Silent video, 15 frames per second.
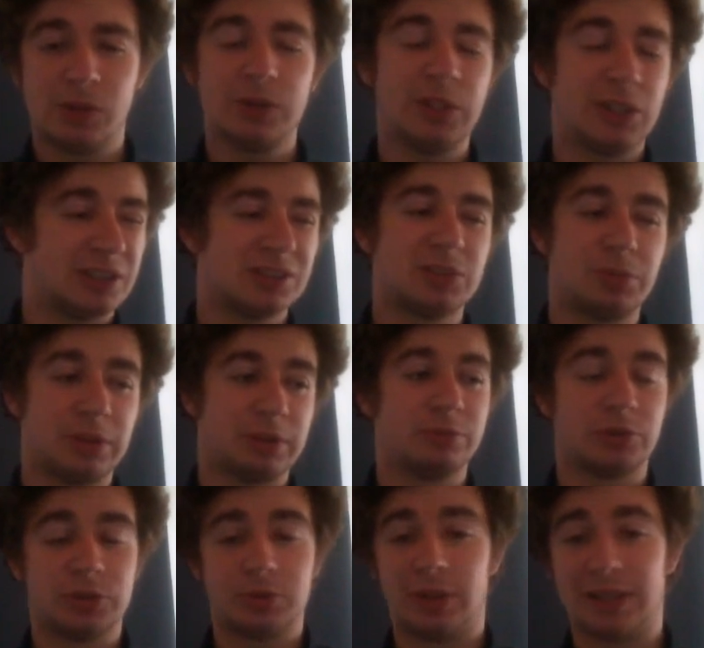you can swing
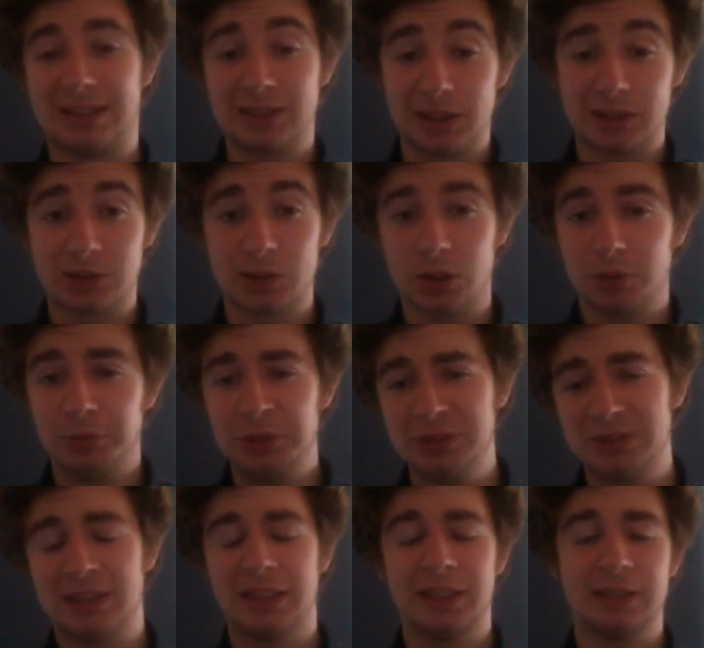for a 26 column
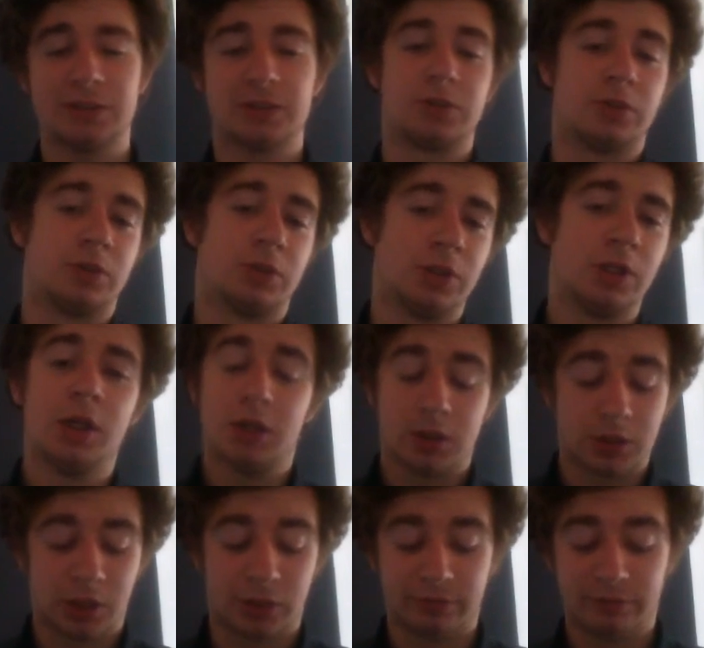using it, or
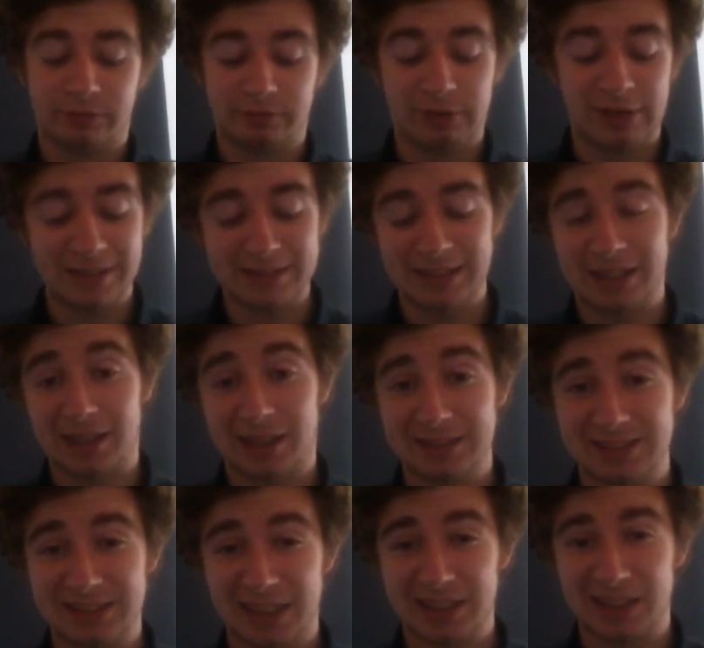go for 30
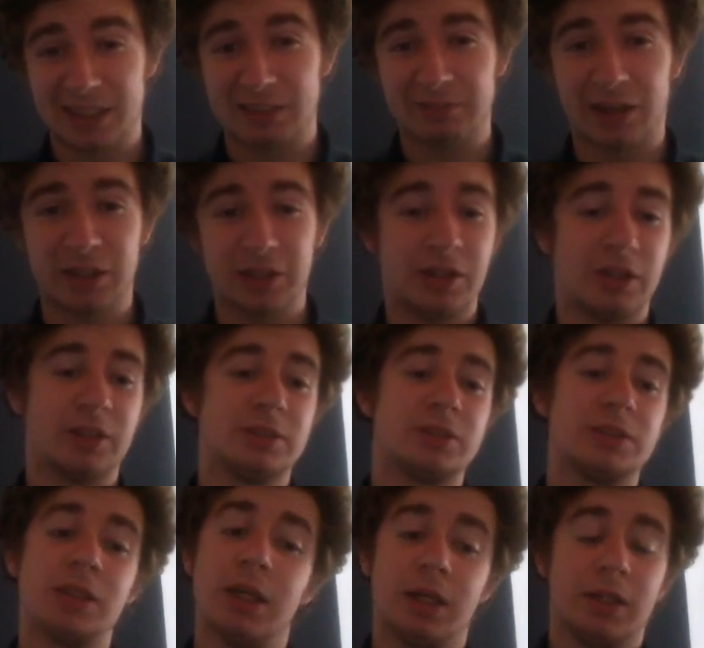against 10k
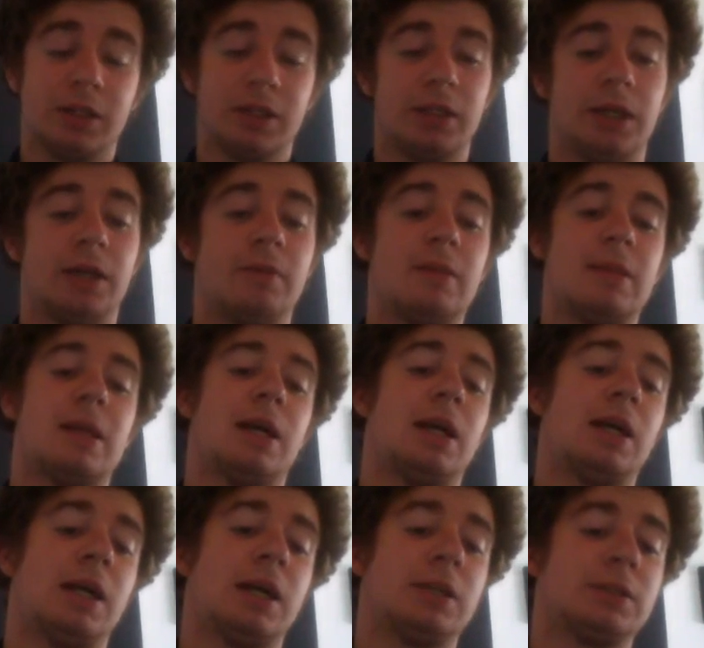Vanguards. Yeah,
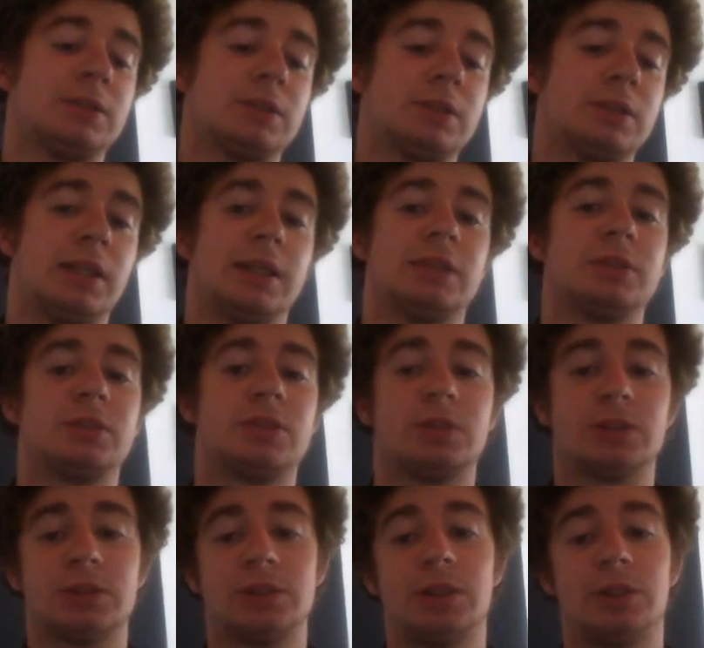and then
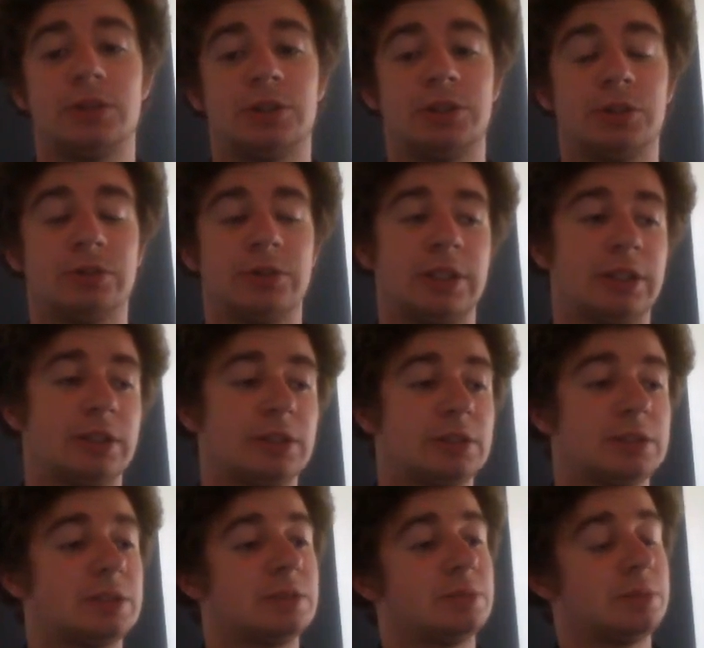just 2 Dual
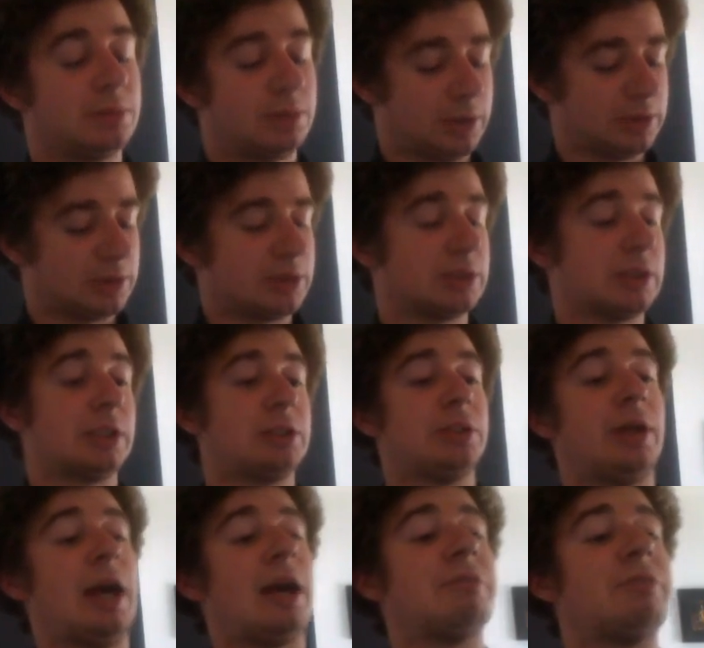Knights ones, because I do
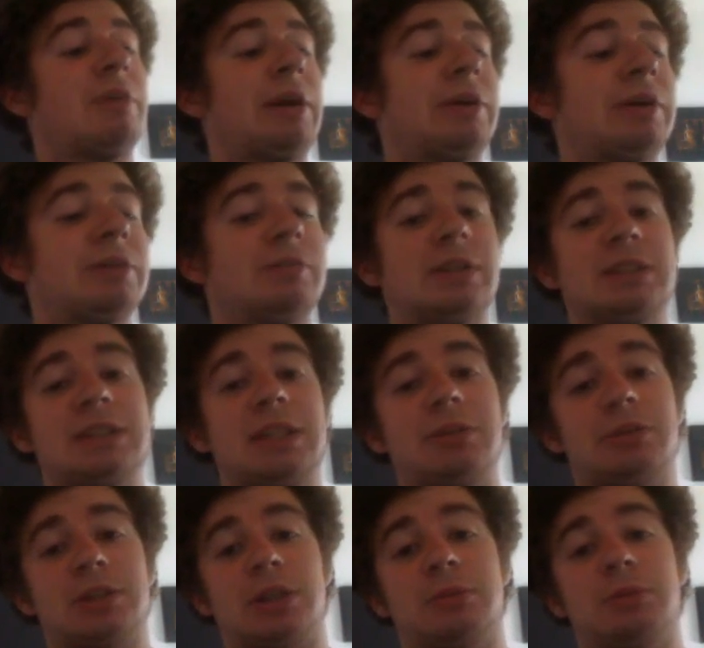have a variant of this deck
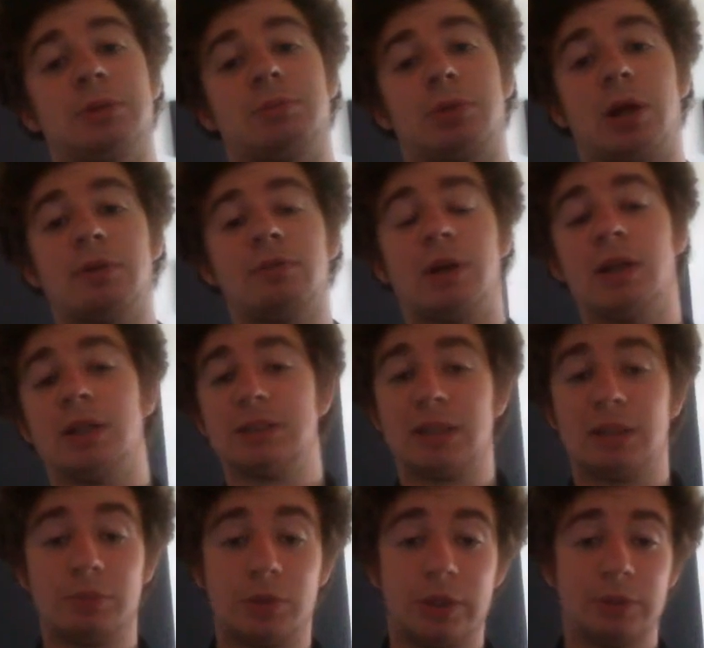which I will profile at
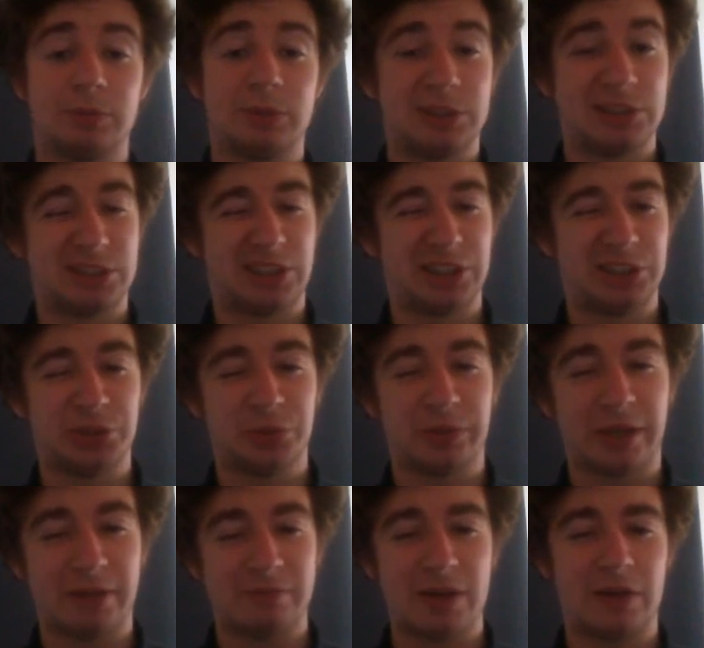some point, which is the Dual
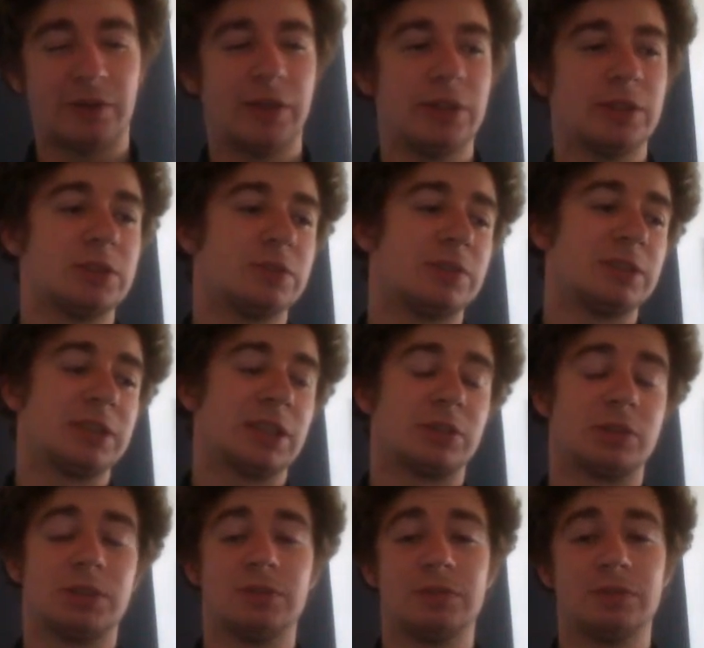Knight variant of the Sanctuary